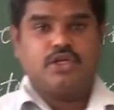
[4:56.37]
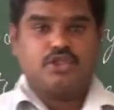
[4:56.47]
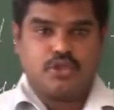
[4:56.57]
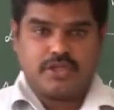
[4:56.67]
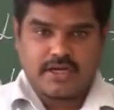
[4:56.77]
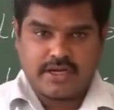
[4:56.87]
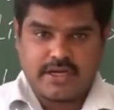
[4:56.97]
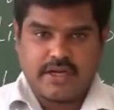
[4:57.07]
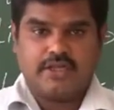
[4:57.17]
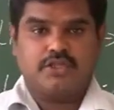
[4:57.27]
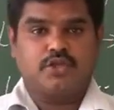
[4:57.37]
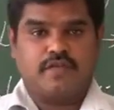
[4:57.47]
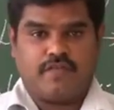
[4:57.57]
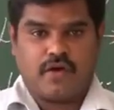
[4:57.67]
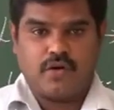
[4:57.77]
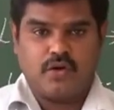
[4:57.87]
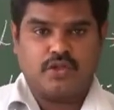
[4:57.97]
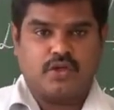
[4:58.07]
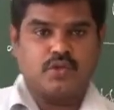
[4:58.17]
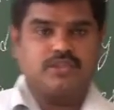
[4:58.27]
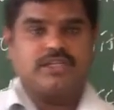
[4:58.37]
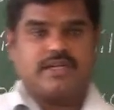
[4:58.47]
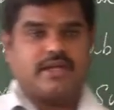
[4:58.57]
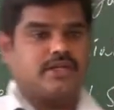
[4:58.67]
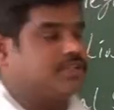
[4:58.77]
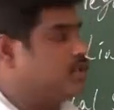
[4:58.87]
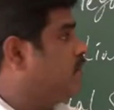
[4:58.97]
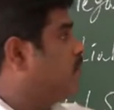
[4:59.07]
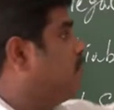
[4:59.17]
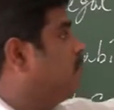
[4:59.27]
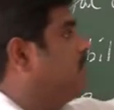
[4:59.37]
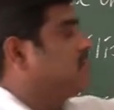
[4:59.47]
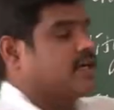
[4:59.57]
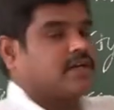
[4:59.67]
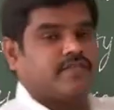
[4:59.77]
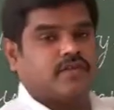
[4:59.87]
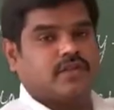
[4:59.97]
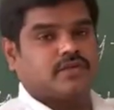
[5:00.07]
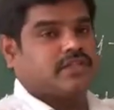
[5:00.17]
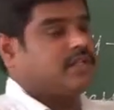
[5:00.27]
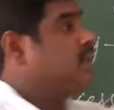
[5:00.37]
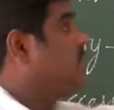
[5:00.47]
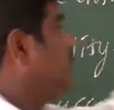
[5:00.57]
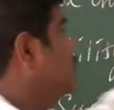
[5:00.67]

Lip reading: should follow the rules and regulation of Companies Act of 2013. That is